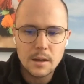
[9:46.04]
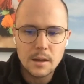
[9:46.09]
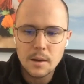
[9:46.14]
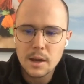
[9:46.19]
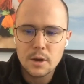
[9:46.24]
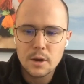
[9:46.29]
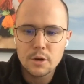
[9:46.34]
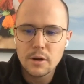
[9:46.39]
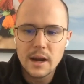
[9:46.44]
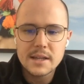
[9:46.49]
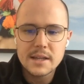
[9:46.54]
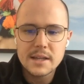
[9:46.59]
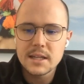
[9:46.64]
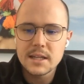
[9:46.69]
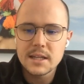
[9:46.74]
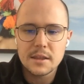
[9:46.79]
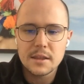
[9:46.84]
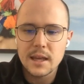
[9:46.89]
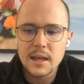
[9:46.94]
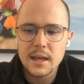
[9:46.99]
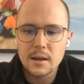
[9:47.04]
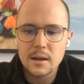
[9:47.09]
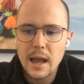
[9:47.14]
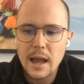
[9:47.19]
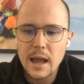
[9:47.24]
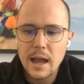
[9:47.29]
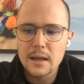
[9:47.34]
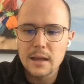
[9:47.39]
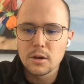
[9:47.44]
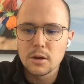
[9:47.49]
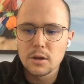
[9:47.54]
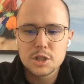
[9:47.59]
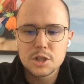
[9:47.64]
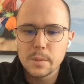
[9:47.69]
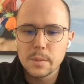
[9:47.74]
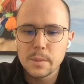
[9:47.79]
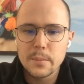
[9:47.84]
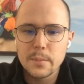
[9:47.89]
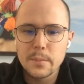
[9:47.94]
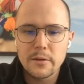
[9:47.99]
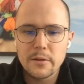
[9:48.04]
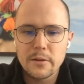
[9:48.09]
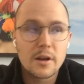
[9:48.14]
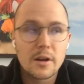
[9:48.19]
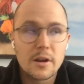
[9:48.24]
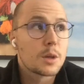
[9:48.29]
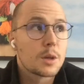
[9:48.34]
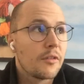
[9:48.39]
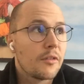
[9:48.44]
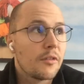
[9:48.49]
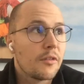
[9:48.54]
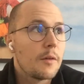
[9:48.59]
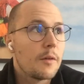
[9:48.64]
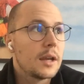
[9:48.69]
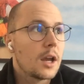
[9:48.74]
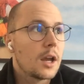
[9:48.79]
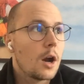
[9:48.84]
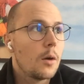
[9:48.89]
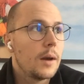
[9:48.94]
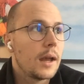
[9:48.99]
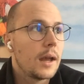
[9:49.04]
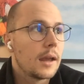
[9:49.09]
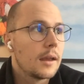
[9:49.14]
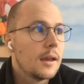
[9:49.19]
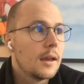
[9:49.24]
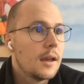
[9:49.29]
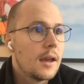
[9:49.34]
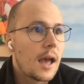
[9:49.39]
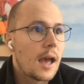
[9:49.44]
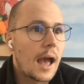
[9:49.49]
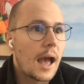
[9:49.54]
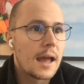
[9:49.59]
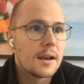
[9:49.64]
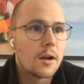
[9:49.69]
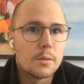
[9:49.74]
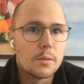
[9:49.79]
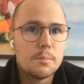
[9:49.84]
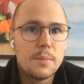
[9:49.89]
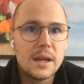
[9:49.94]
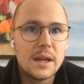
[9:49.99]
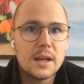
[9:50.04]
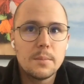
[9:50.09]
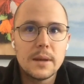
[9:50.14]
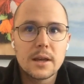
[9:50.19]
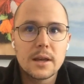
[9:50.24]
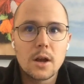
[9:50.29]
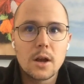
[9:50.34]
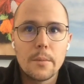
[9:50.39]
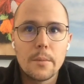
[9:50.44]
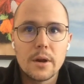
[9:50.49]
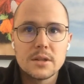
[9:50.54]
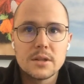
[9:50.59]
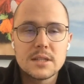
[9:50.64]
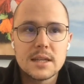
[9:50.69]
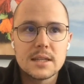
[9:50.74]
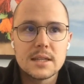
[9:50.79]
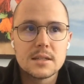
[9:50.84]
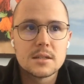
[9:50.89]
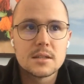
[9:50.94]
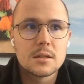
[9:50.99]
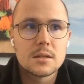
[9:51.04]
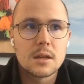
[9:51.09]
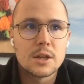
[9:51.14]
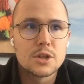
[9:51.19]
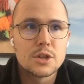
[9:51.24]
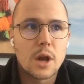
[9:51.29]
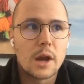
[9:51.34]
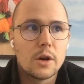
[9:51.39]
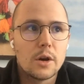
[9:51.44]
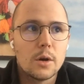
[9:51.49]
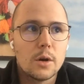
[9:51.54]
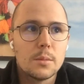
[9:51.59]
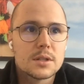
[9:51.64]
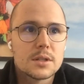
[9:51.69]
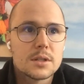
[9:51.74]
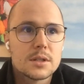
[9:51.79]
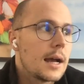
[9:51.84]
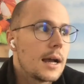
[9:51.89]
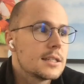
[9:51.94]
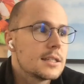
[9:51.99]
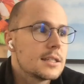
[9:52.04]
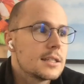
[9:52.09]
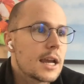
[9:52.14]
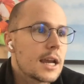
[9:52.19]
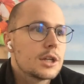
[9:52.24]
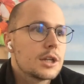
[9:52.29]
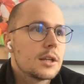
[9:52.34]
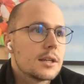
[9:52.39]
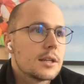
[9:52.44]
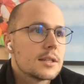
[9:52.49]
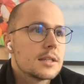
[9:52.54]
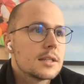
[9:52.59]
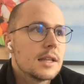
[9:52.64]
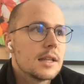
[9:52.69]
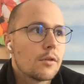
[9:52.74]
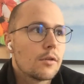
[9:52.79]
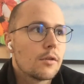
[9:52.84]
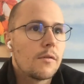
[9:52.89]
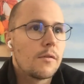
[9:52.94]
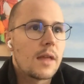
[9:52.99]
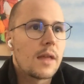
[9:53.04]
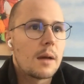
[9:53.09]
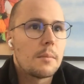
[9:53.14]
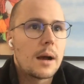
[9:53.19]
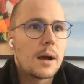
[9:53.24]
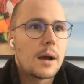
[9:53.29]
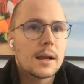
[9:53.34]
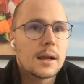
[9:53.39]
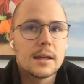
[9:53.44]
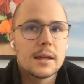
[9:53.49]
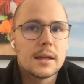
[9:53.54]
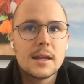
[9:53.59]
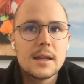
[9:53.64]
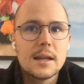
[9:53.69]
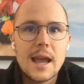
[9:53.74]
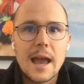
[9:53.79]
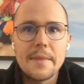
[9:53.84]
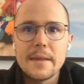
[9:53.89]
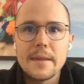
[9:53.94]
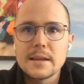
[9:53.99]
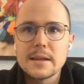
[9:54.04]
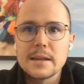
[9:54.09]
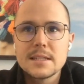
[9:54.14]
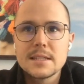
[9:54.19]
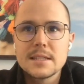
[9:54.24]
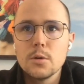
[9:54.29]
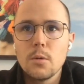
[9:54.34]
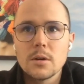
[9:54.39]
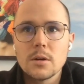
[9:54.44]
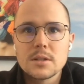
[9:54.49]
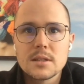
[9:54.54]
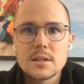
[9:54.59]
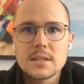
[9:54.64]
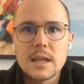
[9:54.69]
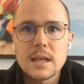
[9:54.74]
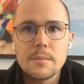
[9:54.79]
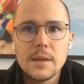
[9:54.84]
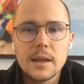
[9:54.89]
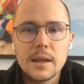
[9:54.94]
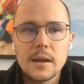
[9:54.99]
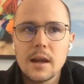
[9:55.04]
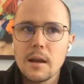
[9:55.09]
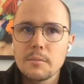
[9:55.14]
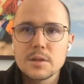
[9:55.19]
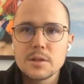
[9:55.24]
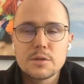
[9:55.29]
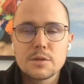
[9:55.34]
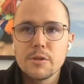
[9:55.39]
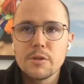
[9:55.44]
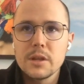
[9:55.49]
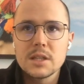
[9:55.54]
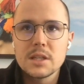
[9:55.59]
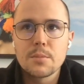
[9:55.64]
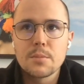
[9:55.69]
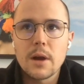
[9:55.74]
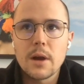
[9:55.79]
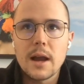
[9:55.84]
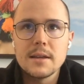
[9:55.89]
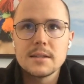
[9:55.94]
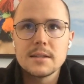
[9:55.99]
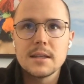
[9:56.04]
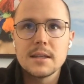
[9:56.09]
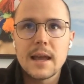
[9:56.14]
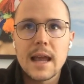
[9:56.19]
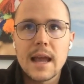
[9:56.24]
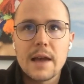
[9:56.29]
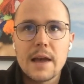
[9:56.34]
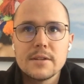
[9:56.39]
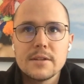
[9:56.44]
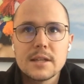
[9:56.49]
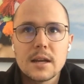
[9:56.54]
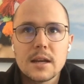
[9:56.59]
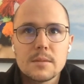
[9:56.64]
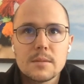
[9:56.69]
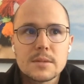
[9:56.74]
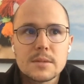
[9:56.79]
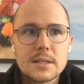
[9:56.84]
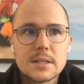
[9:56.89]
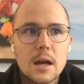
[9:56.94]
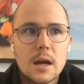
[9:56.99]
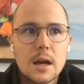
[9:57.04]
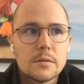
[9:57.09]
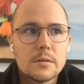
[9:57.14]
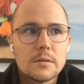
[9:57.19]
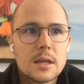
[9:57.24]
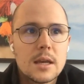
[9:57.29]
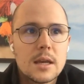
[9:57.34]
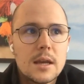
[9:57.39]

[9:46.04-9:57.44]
Crazy to think how long Shopify been going, and B2B commerce is a ginormous section and sliver of that market, and there still wasn't something. I'm really surprised that they haven't done it themselves.